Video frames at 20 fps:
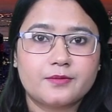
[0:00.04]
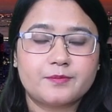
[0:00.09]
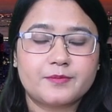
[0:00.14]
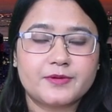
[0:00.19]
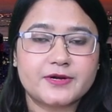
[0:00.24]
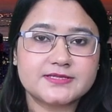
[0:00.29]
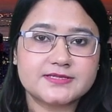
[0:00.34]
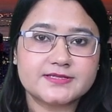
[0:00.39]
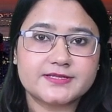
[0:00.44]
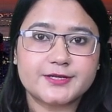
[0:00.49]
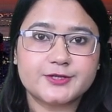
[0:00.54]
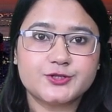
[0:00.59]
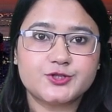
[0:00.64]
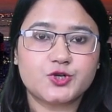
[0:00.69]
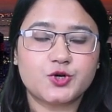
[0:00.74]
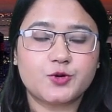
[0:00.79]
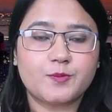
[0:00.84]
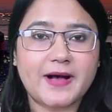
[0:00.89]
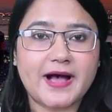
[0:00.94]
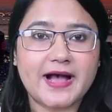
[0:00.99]
President
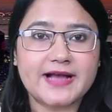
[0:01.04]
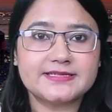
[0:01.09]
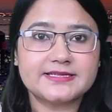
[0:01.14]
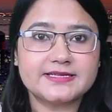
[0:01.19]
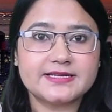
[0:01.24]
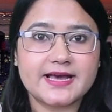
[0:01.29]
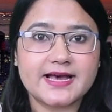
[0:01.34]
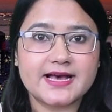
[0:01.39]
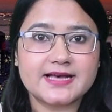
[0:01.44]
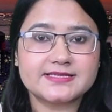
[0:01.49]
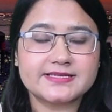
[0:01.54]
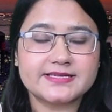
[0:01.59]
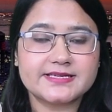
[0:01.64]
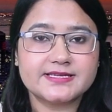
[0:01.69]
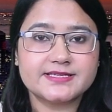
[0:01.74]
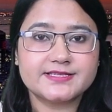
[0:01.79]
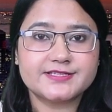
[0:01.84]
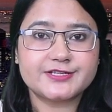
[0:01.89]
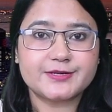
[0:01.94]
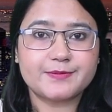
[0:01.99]
Joe Biden has
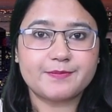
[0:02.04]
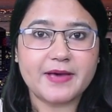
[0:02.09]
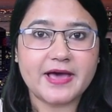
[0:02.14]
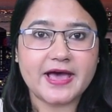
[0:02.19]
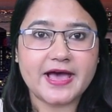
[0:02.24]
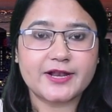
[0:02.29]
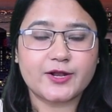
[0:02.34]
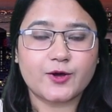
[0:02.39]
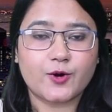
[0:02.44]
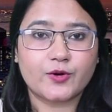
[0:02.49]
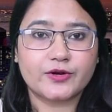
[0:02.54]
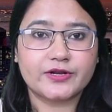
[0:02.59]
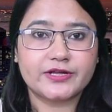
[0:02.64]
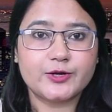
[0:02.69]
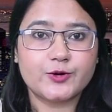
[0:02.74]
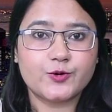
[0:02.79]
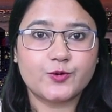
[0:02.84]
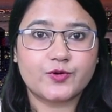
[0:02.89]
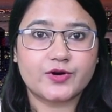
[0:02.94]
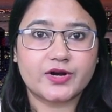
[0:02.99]
eased a ban on
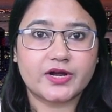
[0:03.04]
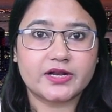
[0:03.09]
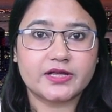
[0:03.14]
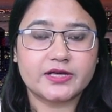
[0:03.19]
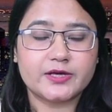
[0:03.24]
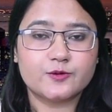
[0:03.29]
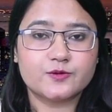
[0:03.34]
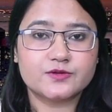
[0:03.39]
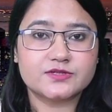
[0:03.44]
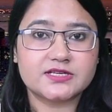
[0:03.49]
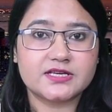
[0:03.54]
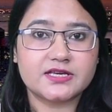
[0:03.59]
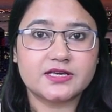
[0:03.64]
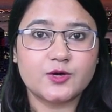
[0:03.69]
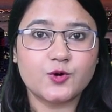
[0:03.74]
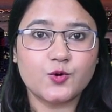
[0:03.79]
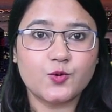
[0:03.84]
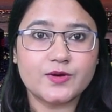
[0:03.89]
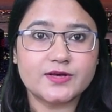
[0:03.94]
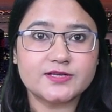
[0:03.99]
Ukraine using
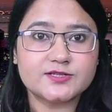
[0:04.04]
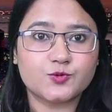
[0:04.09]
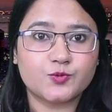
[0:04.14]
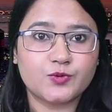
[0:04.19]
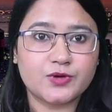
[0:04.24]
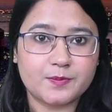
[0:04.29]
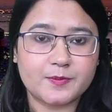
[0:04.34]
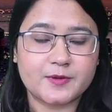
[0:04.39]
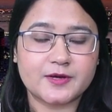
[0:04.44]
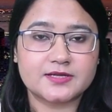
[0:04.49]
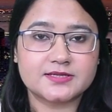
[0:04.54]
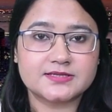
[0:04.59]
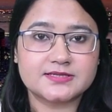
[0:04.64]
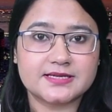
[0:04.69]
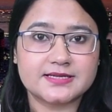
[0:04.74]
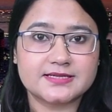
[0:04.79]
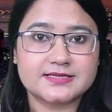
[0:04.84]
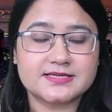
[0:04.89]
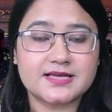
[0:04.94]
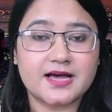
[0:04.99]
U.S. weapons
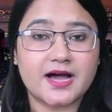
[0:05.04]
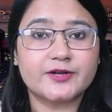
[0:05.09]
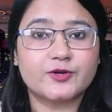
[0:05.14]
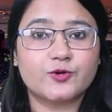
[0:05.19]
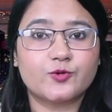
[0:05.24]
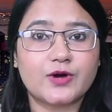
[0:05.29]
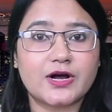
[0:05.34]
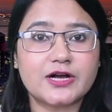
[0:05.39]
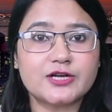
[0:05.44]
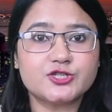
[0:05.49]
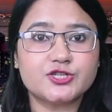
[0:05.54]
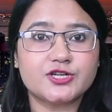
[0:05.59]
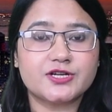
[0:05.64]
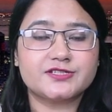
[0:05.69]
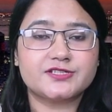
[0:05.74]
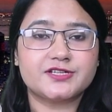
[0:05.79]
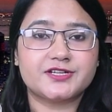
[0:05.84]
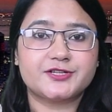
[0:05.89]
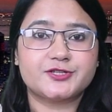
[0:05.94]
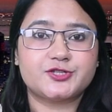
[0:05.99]
inside Russian
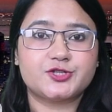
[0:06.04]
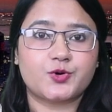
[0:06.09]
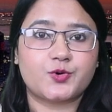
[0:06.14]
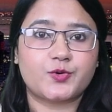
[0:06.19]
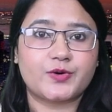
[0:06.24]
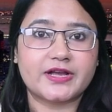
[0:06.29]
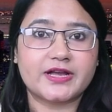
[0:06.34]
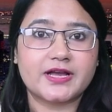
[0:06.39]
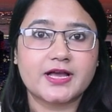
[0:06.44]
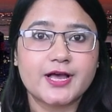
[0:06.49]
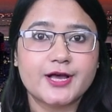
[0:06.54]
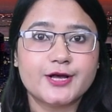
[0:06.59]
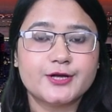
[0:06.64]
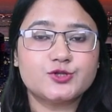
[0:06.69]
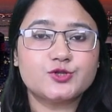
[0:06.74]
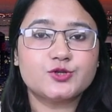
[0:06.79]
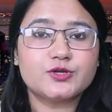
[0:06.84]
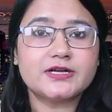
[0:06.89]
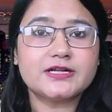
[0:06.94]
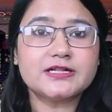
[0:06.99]
territory
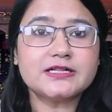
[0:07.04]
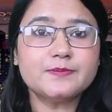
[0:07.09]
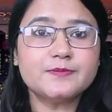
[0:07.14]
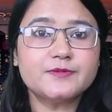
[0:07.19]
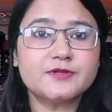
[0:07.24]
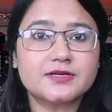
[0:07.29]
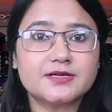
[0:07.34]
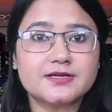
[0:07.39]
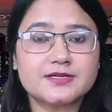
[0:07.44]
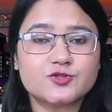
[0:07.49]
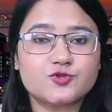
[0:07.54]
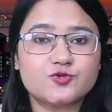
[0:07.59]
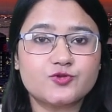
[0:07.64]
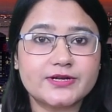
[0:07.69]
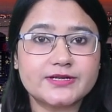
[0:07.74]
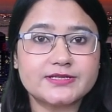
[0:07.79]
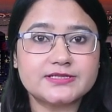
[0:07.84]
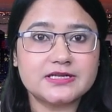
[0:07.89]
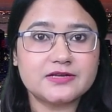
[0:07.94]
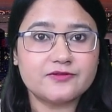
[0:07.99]
to help the
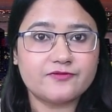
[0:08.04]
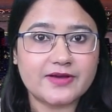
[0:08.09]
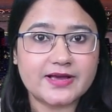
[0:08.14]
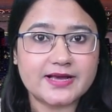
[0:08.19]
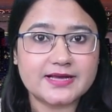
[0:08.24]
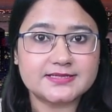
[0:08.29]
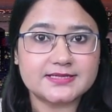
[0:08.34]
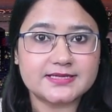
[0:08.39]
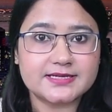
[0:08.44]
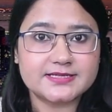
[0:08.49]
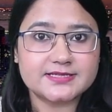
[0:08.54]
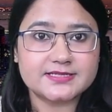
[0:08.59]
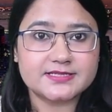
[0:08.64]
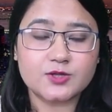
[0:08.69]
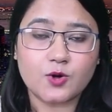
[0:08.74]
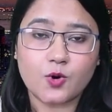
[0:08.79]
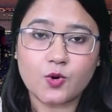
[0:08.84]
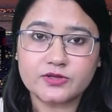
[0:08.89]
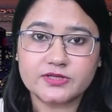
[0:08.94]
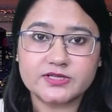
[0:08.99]
country defend its
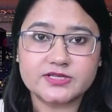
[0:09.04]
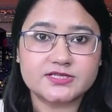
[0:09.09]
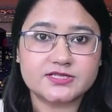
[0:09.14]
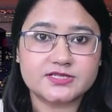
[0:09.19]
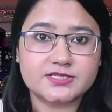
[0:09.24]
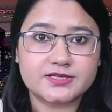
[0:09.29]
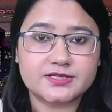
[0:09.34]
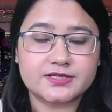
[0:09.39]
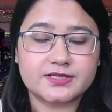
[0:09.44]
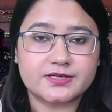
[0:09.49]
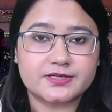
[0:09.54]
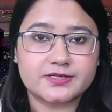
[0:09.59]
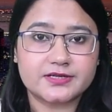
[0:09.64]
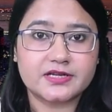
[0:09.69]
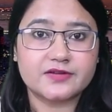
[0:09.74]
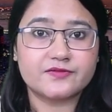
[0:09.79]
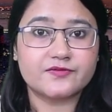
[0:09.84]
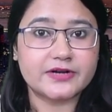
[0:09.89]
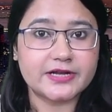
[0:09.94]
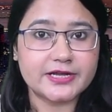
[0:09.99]
northeastern
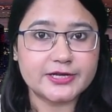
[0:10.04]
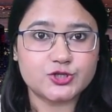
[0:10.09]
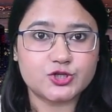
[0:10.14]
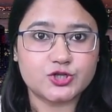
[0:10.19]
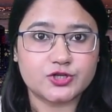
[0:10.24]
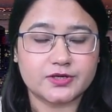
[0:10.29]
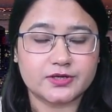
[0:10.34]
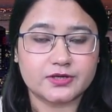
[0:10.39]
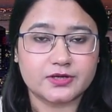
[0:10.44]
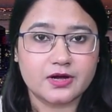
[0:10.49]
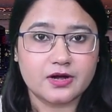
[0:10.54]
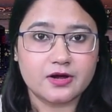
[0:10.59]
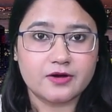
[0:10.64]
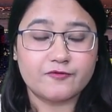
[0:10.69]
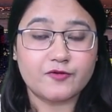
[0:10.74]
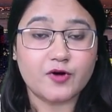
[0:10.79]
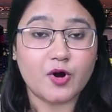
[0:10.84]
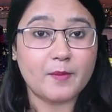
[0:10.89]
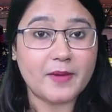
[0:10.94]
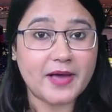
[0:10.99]
Kharkiv region
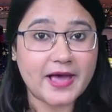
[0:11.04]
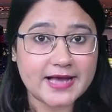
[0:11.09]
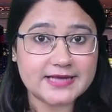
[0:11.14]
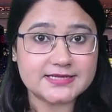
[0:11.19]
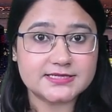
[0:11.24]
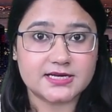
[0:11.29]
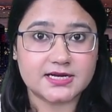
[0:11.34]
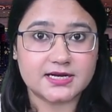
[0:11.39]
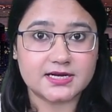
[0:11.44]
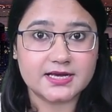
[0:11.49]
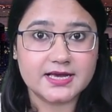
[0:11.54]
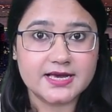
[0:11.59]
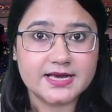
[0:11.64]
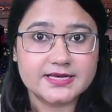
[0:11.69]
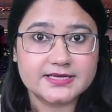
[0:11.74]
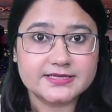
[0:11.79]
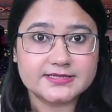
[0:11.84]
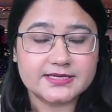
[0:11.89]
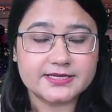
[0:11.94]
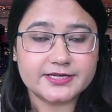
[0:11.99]
from attack.
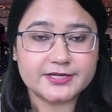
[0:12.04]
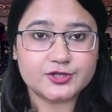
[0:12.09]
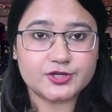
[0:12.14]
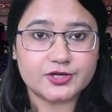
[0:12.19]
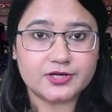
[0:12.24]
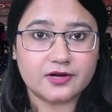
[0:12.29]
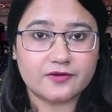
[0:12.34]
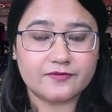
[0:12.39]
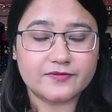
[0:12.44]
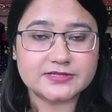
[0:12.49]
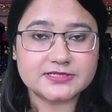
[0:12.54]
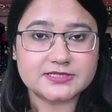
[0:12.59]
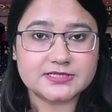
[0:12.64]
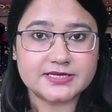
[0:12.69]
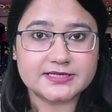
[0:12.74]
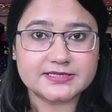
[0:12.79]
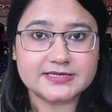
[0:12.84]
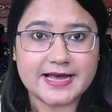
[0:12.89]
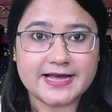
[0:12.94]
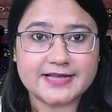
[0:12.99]
Secretary of
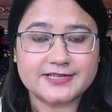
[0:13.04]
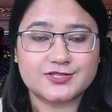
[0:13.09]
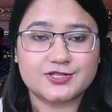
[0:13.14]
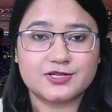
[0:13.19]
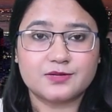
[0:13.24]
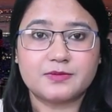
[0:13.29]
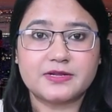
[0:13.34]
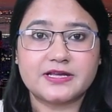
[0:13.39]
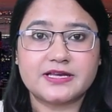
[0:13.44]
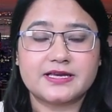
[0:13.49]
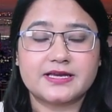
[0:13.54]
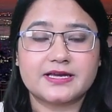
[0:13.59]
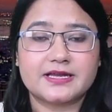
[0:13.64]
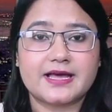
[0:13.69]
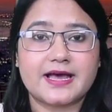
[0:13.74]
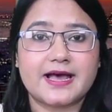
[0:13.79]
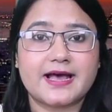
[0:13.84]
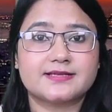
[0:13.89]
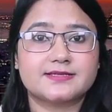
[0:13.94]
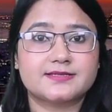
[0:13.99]
State Antony Blinken
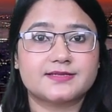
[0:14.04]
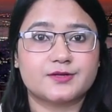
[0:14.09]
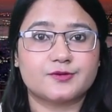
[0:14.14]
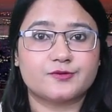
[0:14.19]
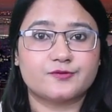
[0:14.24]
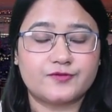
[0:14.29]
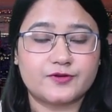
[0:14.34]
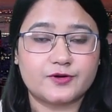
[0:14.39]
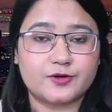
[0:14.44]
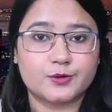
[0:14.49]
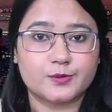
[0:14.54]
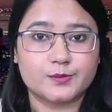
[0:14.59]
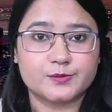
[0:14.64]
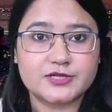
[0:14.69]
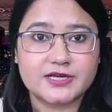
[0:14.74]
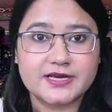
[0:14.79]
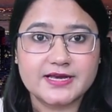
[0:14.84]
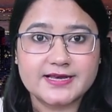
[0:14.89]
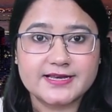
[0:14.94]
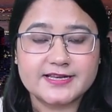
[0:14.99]
has confirmed.
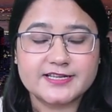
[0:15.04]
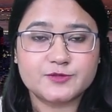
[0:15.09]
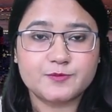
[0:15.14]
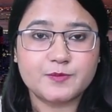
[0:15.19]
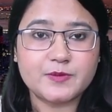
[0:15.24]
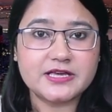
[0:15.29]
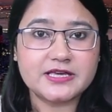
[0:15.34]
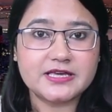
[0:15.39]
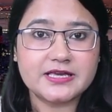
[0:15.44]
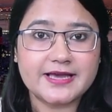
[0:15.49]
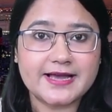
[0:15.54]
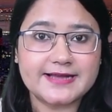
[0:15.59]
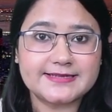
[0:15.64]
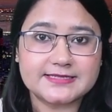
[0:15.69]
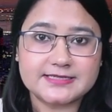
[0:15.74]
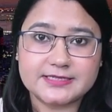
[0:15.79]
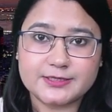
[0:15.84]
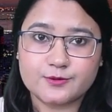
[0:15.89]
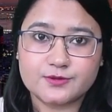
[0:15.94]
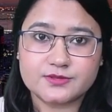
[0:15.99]
Speaking at a
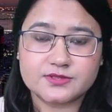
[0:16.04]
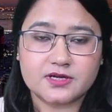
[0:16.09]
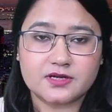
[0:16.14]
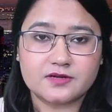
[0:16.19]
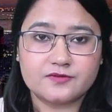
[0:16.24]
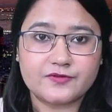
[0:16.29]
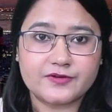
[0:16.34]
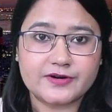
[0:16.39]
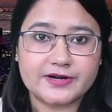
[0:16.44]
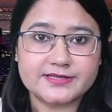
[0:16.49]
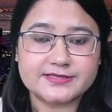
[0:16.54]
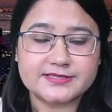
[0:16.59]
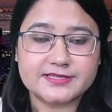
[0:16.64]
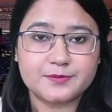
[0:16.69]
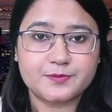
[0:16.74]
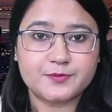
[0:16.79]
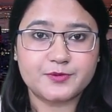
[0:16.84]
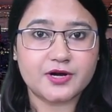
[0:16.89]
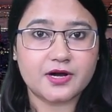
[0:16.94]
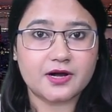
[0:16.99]
news conference
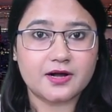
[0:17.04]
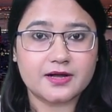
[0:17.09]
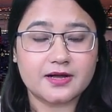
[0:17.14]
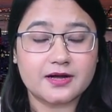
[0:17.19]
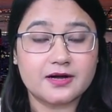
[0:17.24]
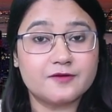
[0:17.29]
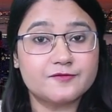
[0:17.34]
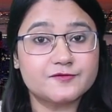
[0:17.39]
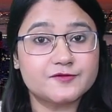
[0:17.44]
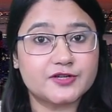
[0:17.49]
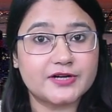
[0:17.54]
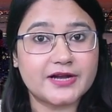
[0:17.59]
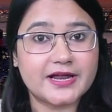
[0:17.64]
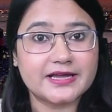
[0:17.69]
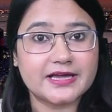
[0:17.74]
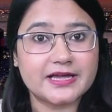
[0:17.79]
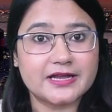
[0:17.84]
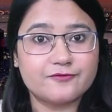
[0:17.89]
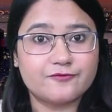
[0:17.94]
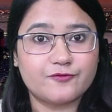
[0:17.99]
in Prague after an
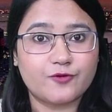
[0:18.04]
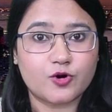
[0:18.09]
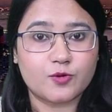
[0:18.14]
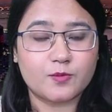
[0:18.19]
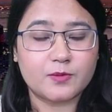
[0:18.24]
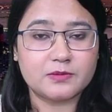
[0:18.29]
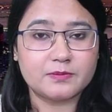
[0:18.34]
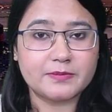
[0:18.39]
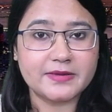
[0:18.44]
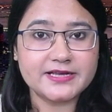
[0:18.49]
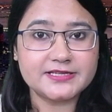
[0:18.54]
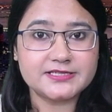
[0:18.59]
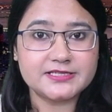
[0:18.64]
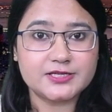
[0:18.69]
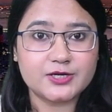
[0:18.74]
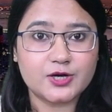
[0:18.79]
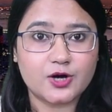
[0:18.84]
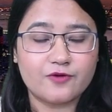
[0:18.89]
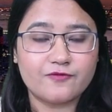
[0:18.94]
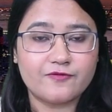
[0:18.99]
informal
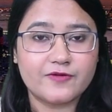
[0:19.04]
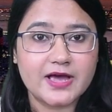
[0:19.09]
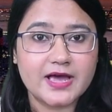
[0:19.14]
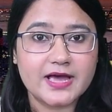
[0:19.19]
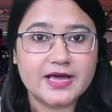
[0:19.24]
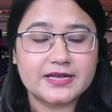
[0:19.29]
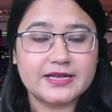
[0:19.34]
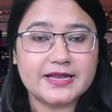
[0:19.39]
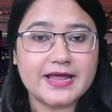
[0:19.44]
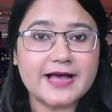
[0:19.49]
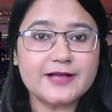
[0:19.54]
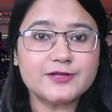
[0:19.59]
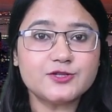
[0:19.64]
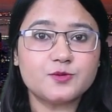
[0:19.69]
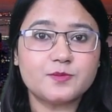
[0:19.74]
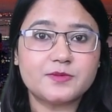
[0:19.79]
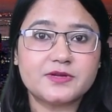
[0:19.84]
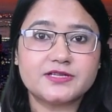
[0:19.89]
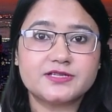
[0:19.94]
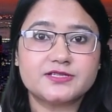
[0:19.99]
meeting of
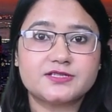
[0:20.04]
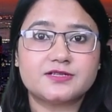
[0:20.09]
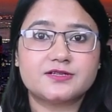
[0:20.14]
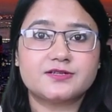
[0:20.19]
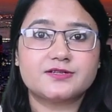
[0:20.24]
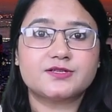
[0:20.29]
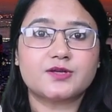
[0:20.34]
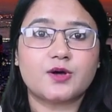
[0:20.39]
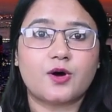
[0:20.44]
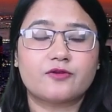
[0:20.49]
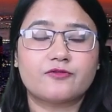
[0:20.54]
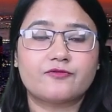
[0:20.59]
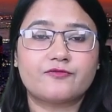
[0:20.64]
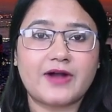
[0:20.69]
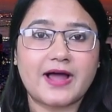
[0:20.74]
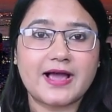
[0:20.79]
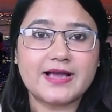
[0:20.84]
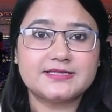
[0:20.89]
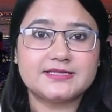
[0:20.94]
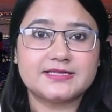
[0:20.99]
NATO ministers on
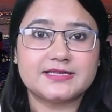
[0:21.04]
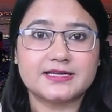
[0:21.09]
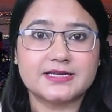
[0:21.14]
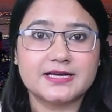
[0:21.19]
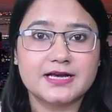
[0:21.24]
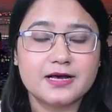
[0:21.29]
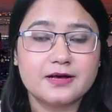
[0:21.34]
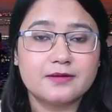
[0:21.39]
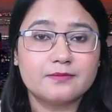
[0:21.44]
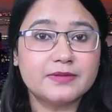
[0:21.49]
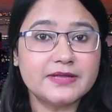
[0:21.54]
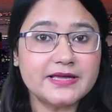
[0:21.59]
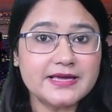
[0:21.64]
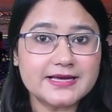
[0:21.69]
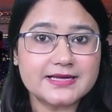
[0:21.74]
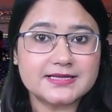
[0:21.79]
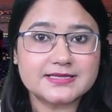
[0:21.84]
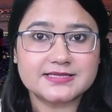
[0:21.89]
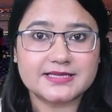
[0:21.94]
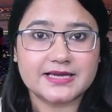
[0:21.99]
Friday,
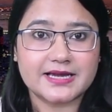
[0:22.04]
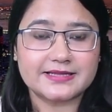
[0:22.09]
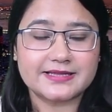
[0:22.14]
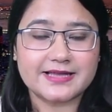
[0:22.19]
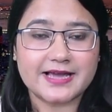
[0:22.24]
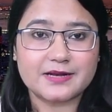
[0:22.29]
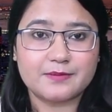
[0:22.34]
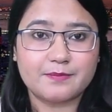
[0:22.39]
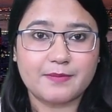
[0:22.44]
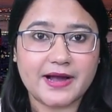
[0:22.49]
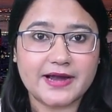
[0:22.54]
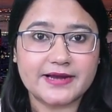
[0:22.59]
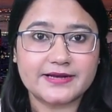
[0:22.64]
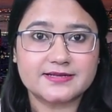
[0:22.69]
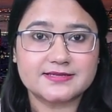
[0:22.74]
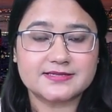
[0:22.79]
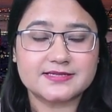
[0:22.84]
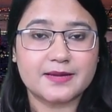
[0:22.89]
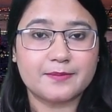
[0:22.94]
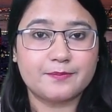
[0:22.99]
Blinken said that
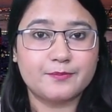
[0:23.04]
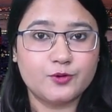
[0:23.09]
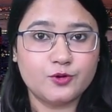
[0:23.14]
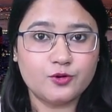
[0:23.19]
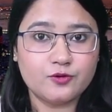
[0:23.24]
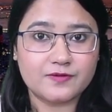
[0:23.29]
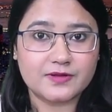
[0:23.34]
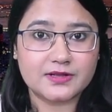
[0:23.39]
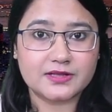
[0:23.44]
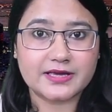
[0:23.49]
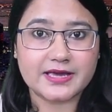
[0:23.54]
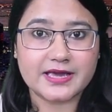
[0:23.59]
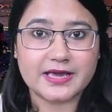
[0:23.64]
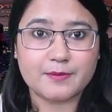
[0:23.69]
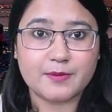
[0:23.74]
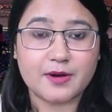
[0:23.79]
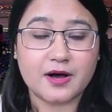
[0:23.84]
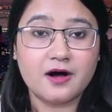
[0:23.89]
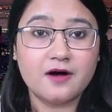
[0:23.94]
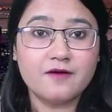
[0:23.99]
Biden's approval
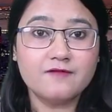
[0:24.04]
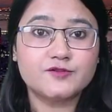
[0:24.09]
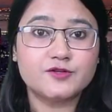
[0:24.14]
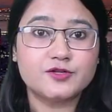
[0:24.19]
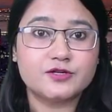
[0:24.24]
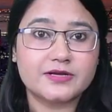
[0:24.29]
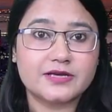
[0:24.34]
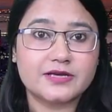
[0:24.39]
came after